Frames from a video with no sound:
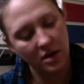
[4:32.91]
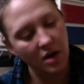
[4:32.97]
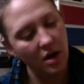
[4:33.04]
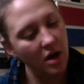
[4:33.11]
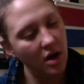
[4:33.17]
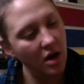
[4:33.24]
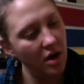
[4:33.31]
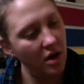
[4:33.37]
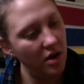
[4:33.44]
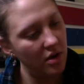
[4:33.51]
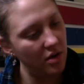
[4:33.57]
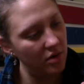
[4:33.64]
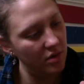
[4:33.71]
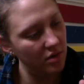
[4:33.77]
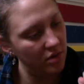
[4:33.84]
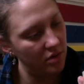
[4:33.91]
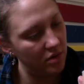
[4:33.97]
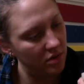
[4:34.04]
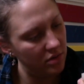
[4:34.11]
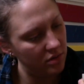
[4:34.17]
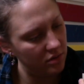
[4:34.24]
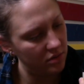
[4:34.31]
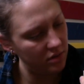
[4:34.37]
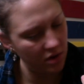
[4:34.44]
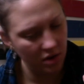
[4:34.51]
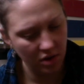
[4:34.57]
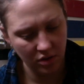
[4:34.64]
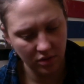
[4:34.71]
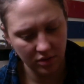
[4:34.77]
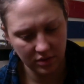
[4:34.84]
Oh,
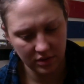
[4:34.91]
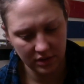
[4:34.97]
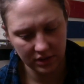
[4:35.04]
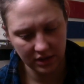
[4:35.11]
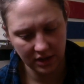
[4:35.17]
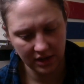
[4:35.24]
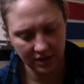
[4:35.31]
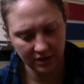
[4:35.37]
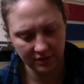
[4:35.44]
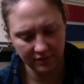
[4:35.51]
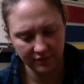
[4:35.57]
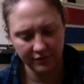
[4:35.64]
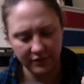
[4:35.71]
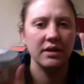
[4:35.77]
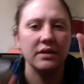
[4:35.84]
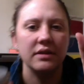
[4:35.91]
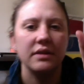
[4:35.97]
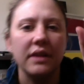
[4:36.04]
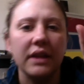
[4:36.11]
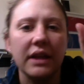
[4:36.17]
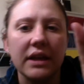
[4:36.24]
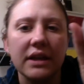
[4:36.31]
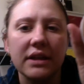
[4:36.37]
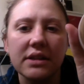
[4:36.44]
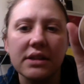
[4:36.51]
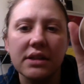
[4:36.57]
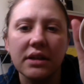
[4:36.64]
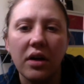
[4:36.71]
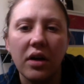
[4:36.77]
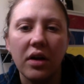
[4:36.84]
it kind of
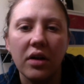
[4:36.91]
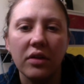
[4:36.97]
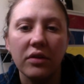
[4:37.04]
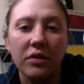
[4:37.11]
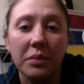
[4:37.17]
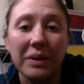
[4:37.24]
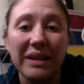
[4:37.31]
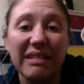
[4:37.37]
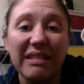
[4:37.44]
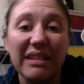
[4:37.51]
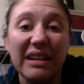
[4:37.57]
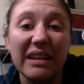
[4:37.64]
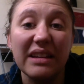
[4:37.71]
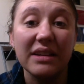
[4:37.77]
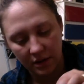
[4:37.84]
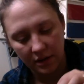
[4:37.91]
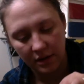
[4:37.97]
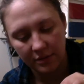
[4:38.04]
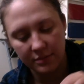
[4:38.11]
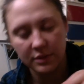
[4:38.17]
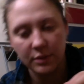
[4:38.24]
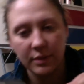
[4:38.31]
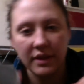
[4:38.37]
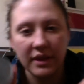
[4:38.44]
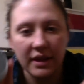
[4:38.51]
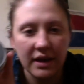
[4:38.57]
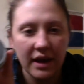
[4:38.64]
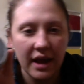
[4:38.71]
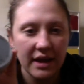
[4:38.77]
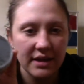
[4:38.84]
leaked all over my lid. Comes with a
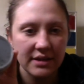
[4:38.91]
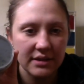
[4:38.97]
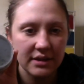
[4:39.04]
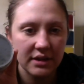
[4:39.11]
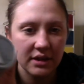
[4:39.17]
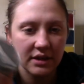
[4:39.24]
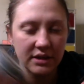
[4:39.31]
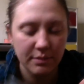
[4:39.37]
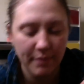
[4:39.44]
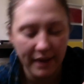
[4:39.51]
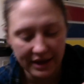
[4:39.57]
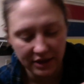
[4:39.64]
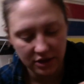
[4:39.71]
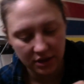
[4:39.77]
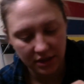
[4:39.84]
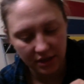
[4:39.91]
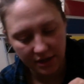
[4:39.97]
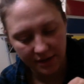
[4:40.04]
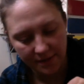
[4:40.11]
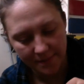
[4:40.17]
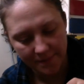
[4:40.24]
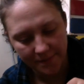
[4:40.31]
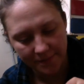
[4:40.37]
nice little spatula